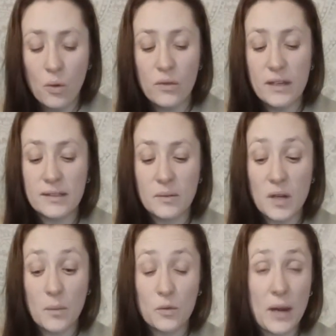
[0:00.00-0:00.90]
or there's
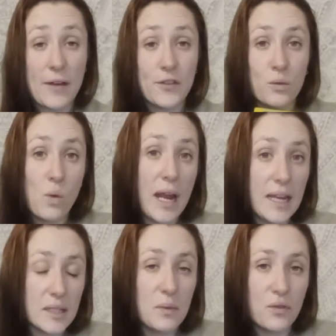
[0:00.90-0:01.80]
sometimes we have to
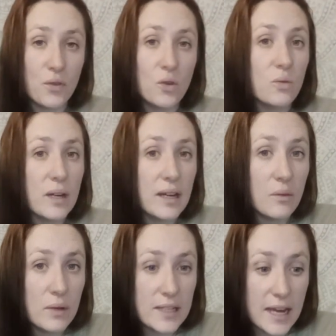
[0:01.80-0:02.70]
wait before
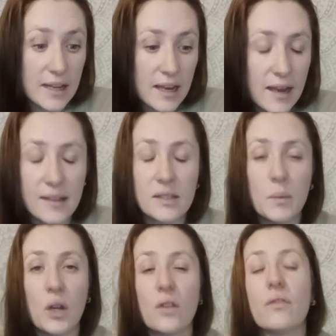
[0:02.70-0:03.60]
we, we take that
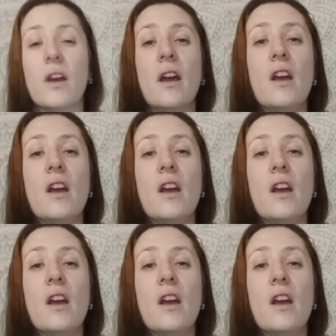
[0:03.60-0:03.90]
next move.